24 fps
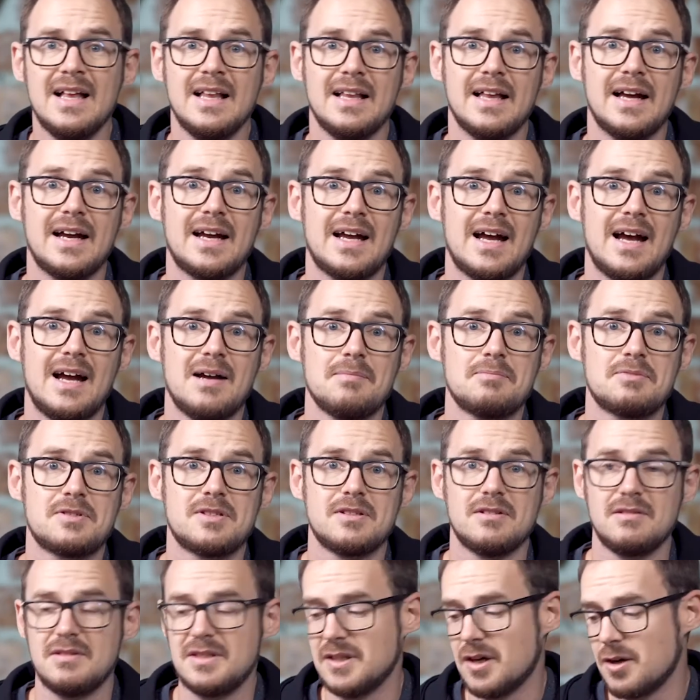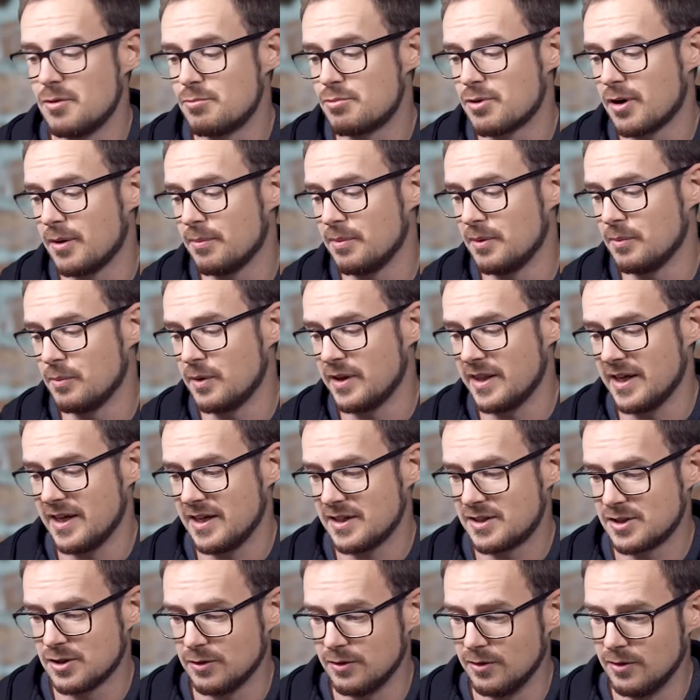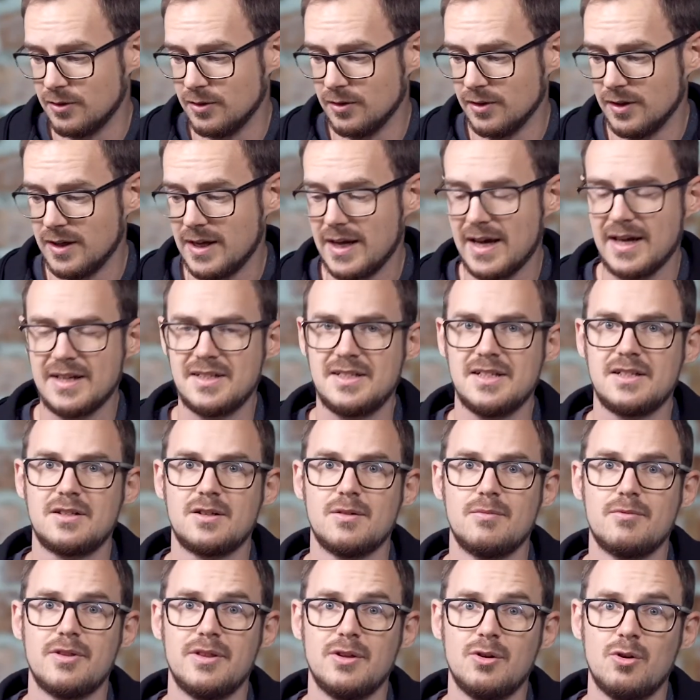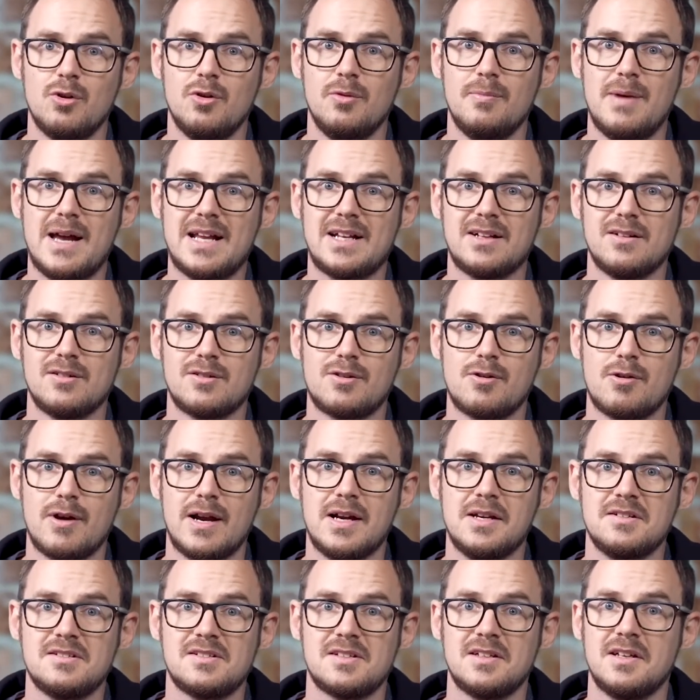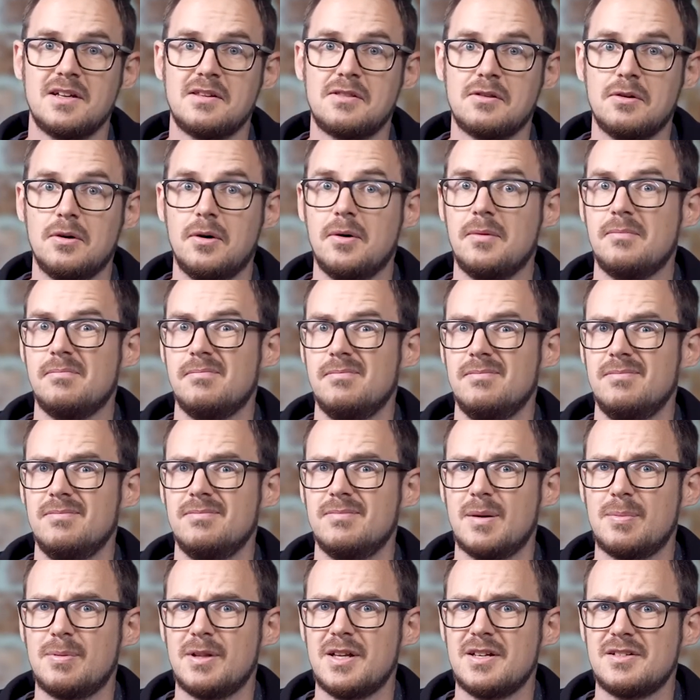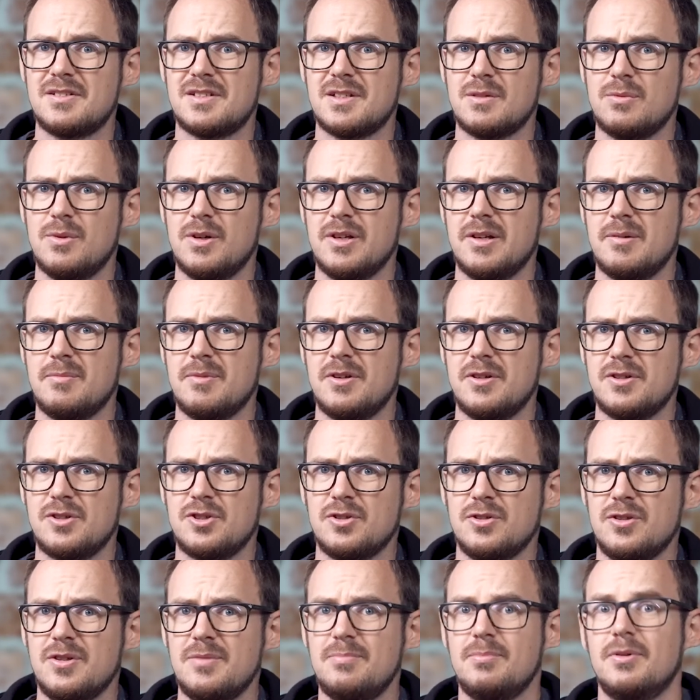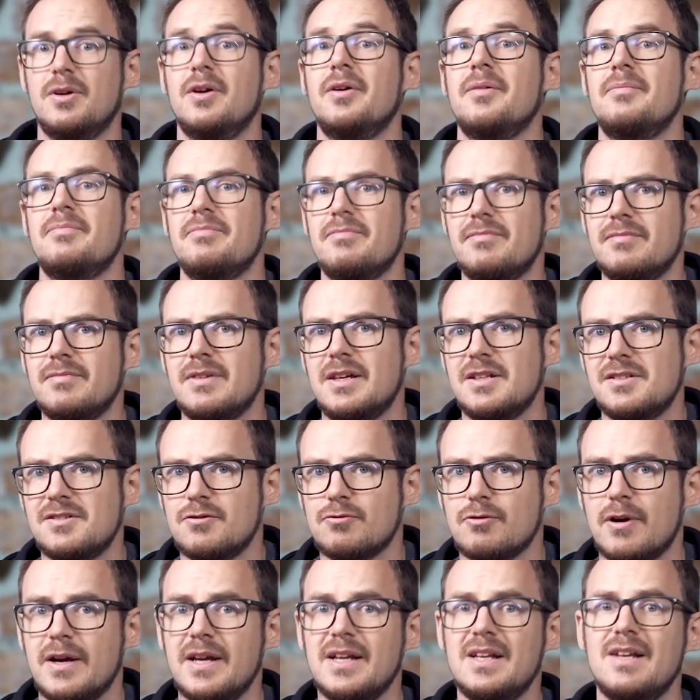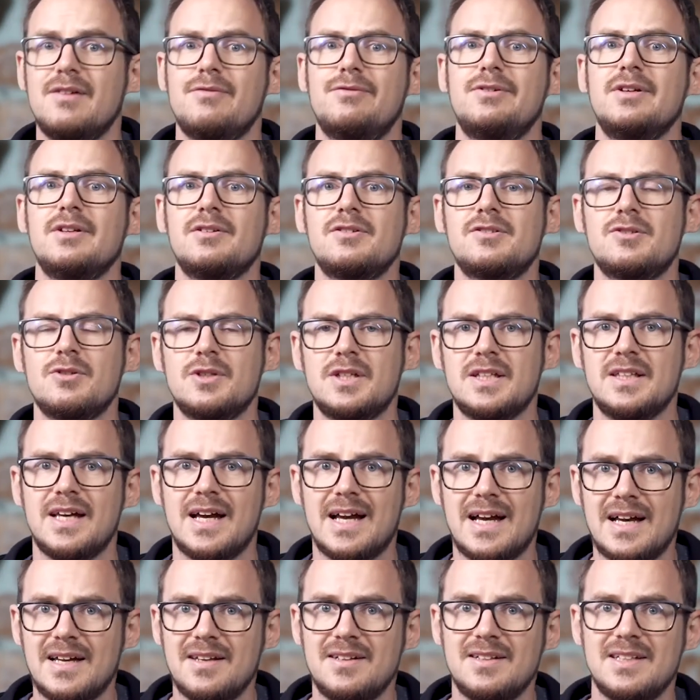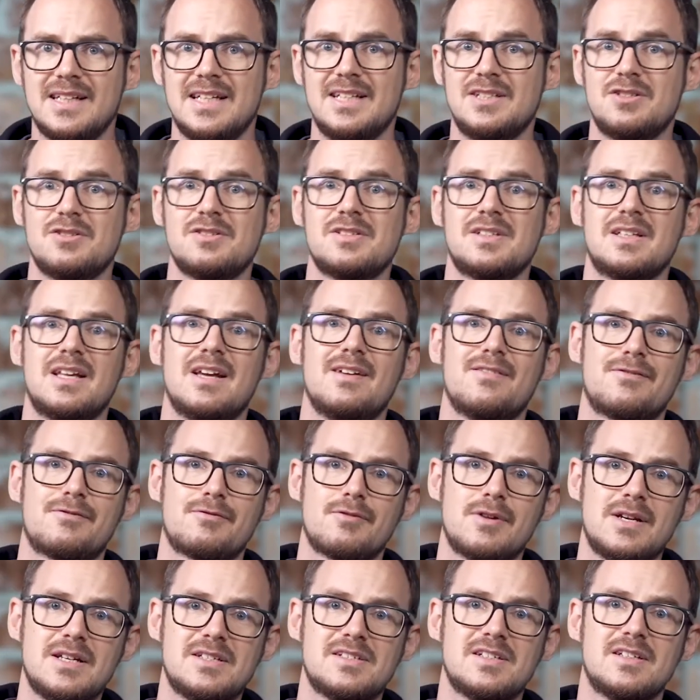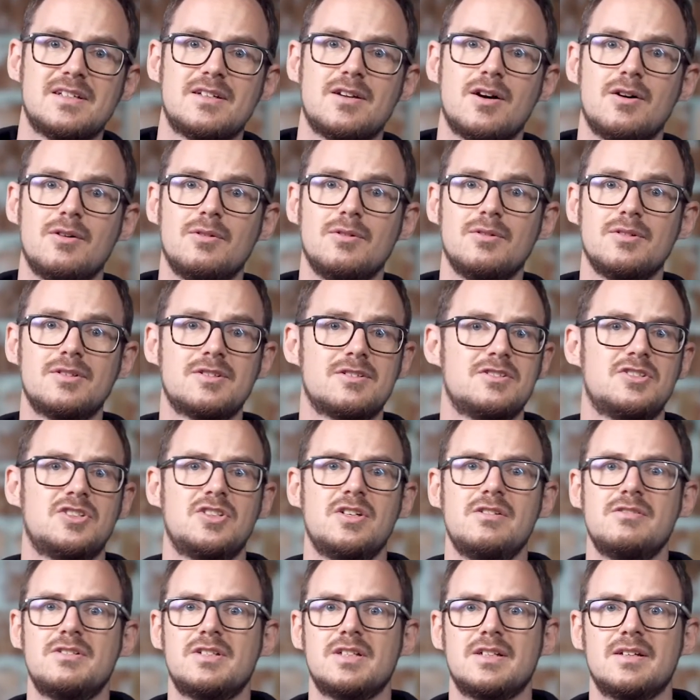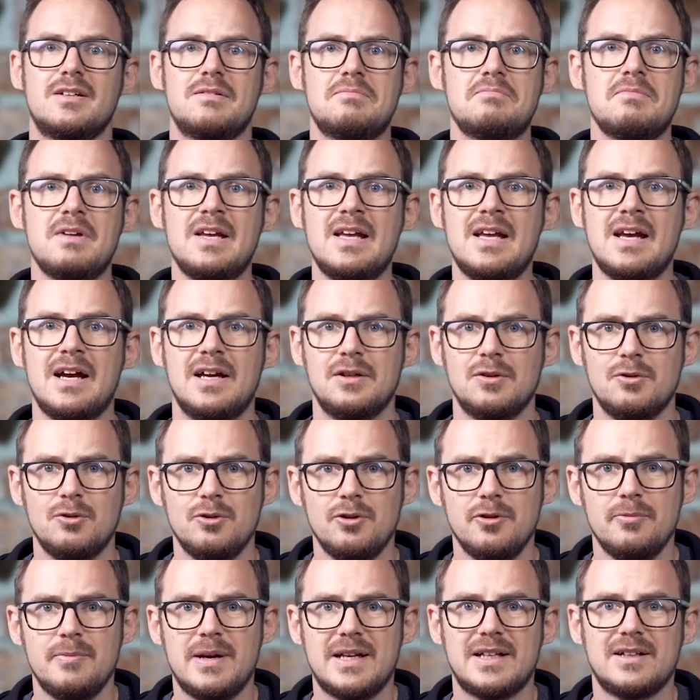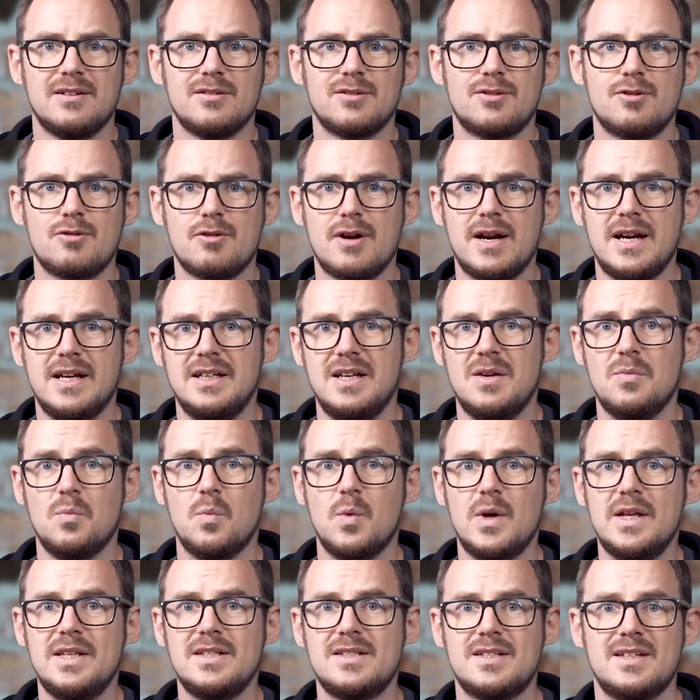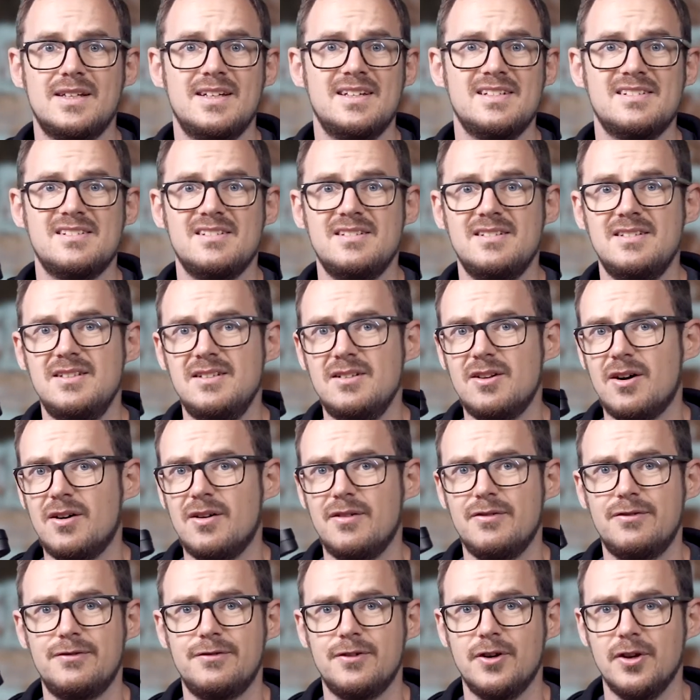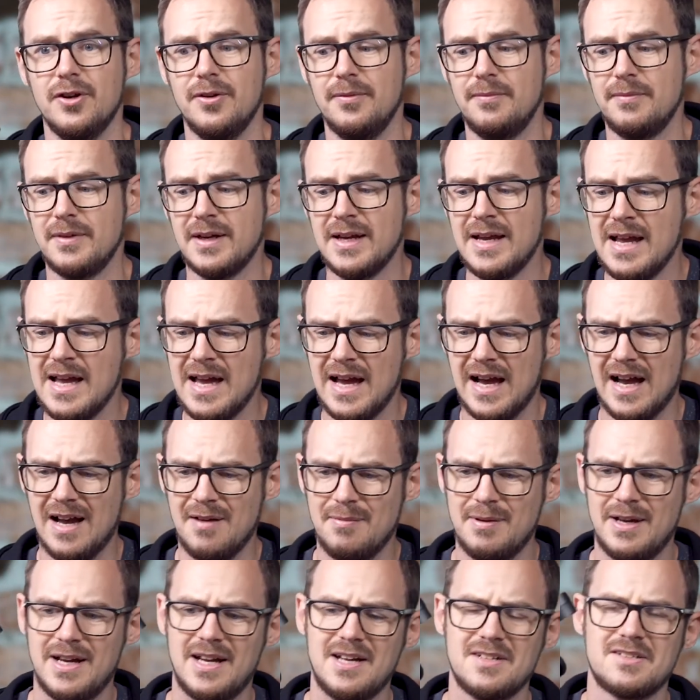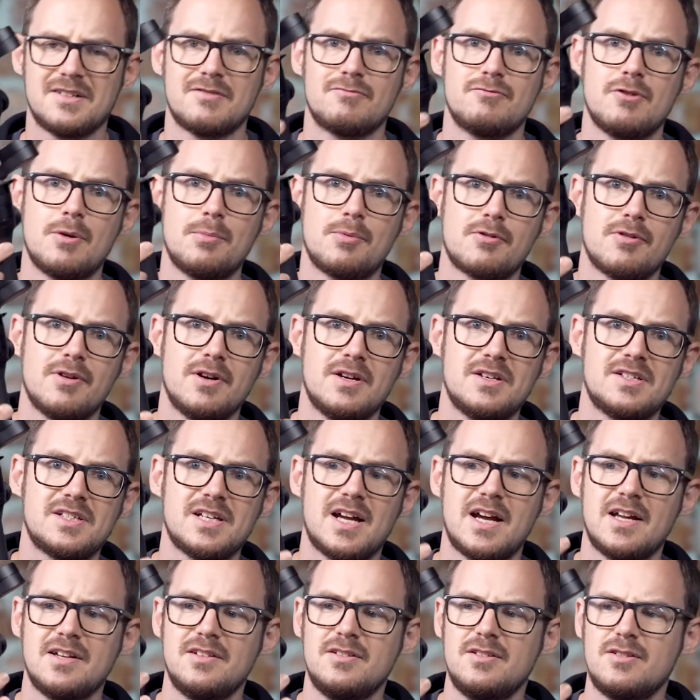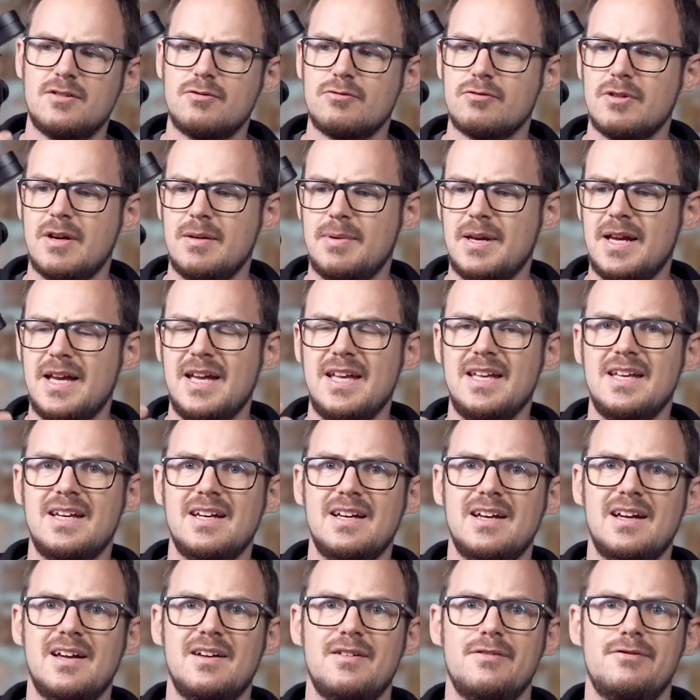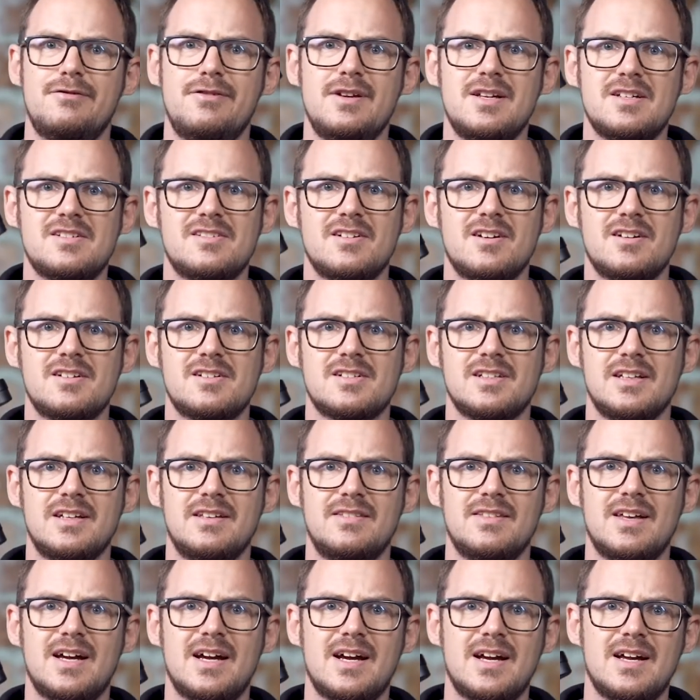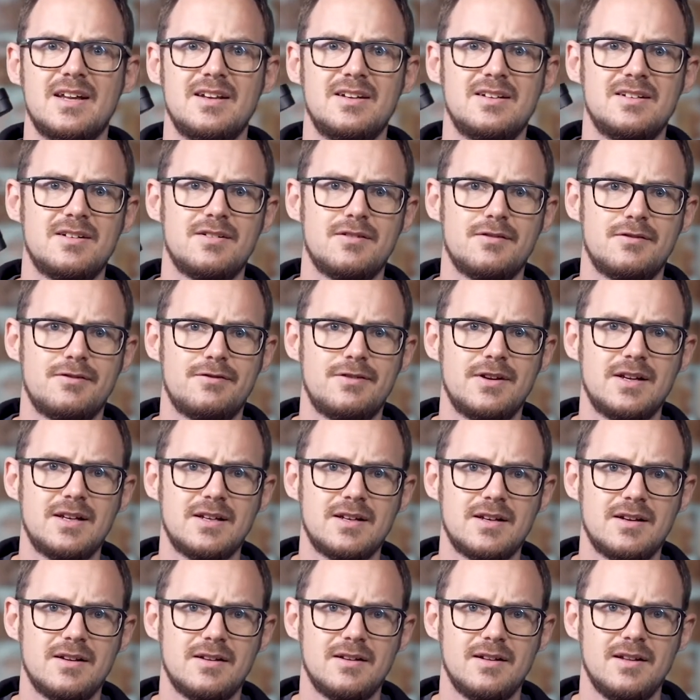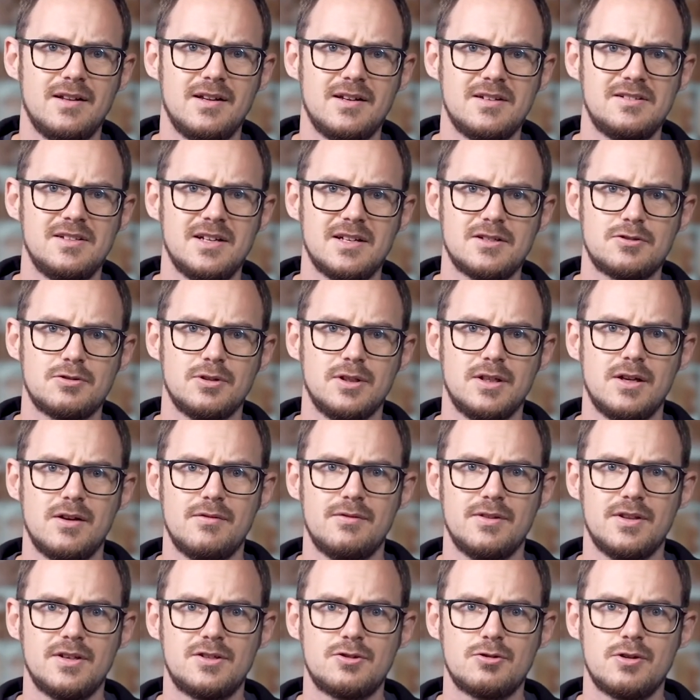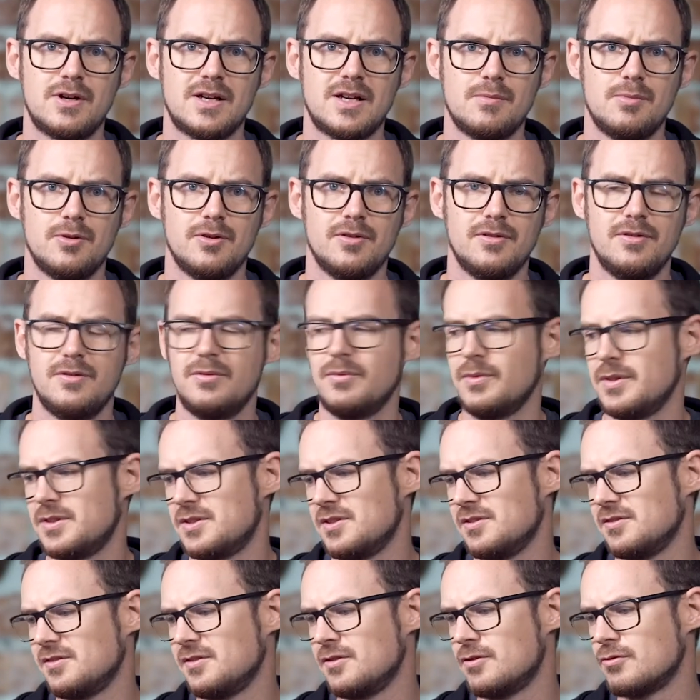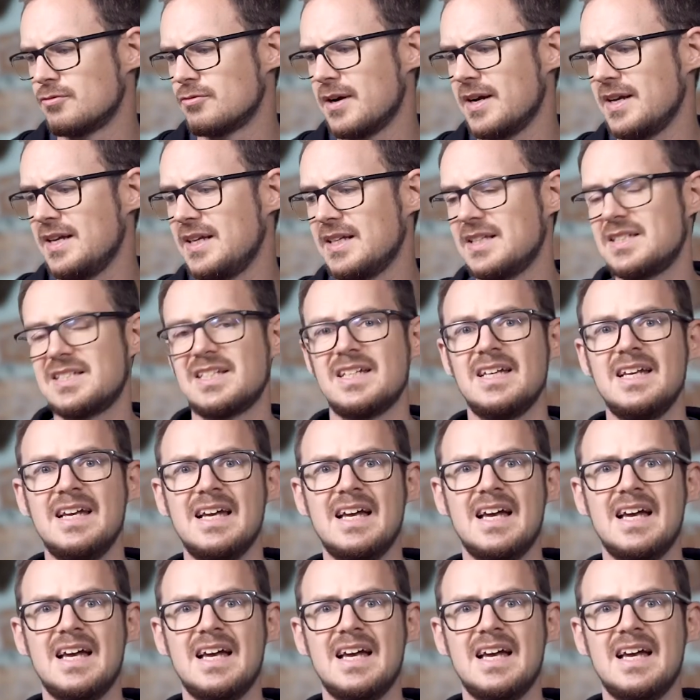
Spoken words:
Like, absolutely no problem with it at all. I did come from the all metal cranes and I thought, a plastic one, I'm not sure, but it's great, it feels good in the hand, it doesn't get freezing cold, because shooting an all-metal crane in winter is not fun. It has a rubberized hand grip here, fits nicely in the hand, finger lies naturally over the trigger button, which is great.